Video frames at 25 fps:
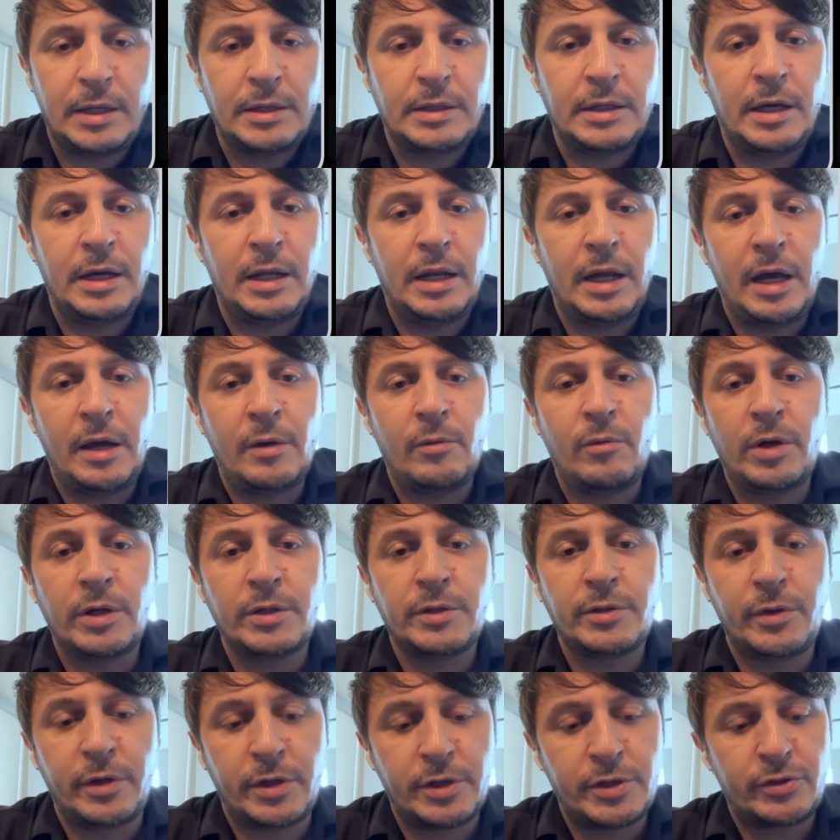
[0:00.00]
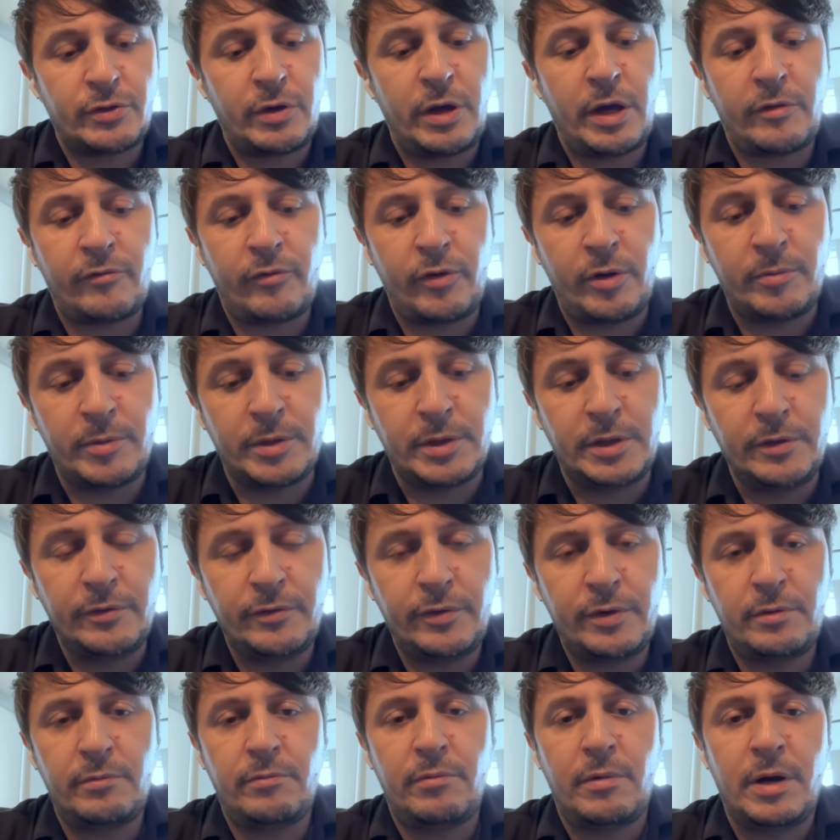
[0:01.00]
And then I want to extract from a
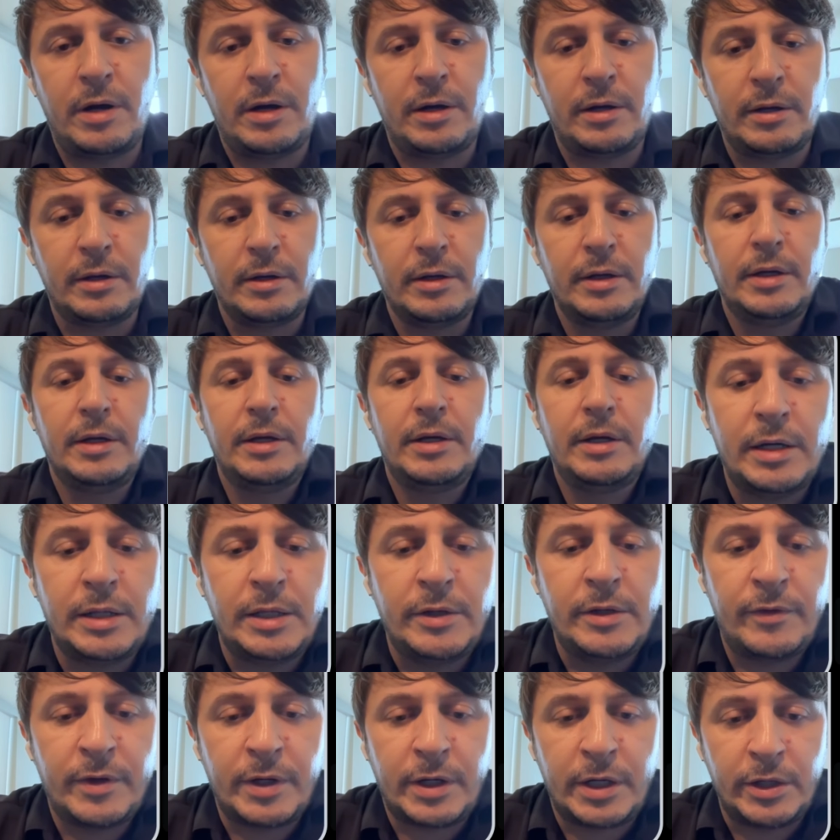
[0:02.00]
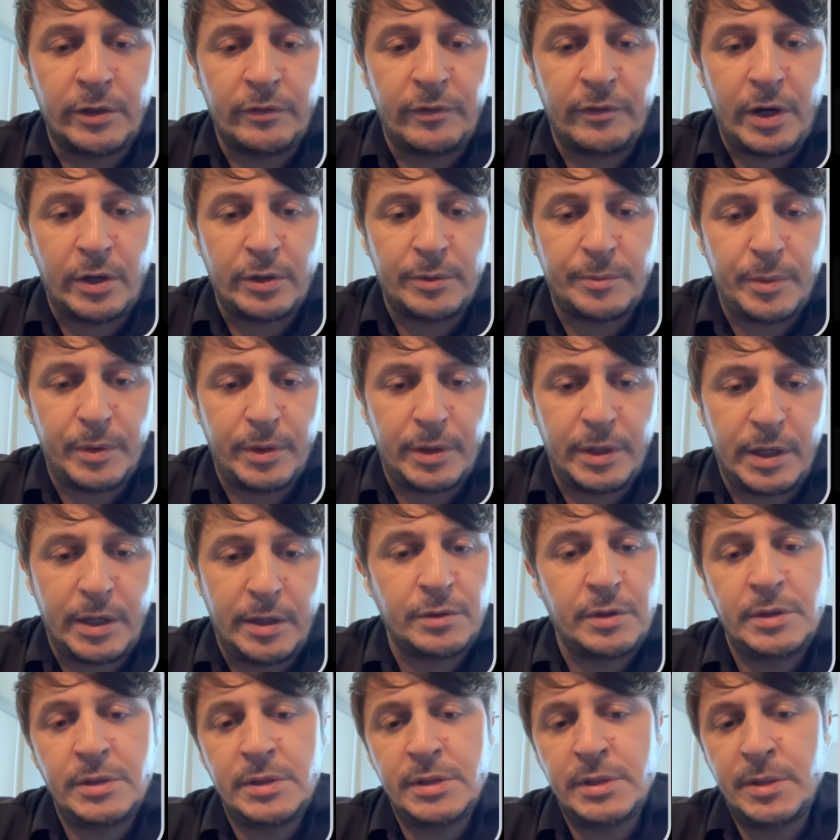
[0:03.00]
different one, a different kind of output.
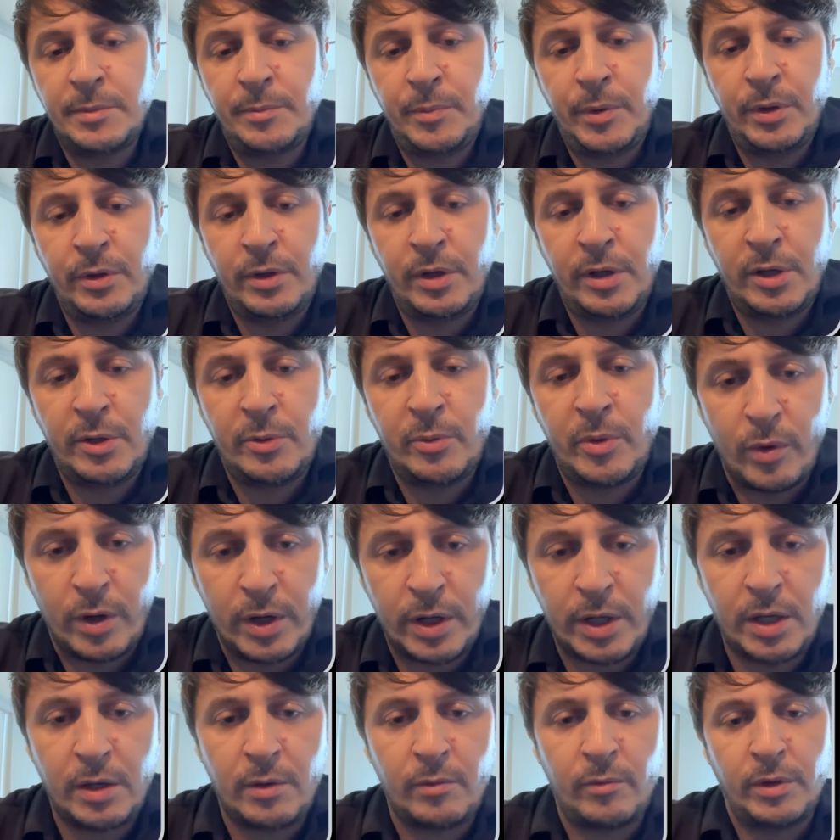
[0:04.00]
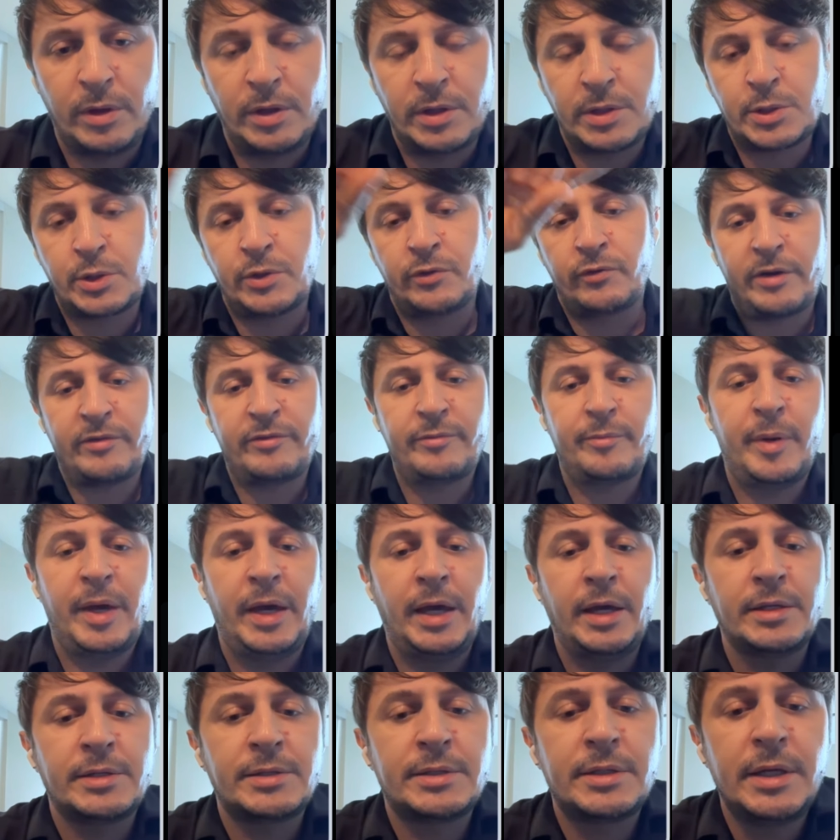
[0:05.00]
So this is the beauty of working with this graph
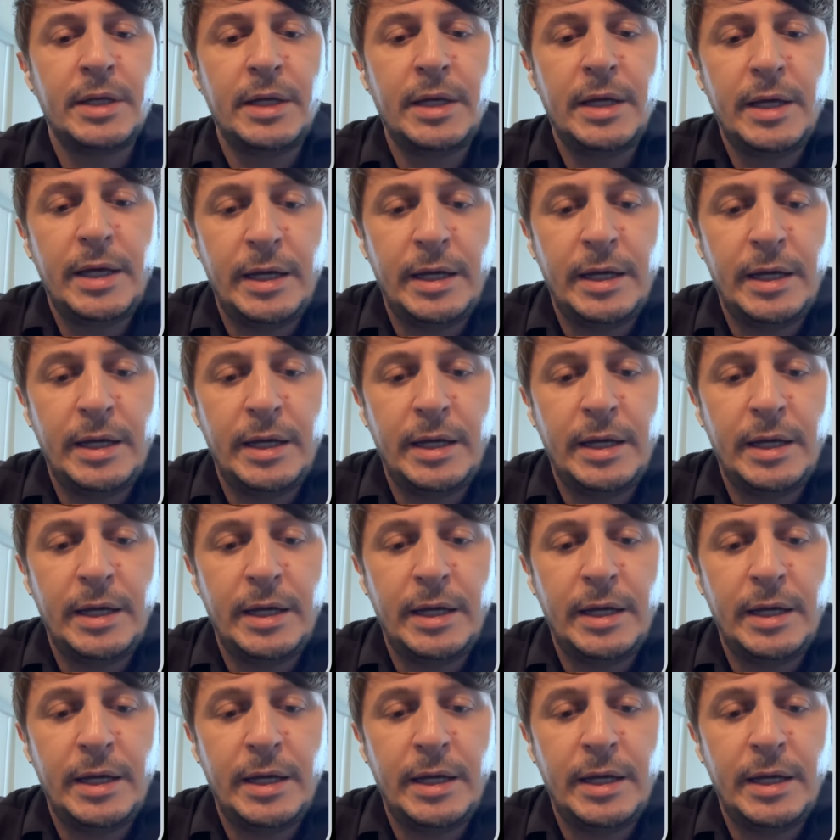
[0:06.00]
base.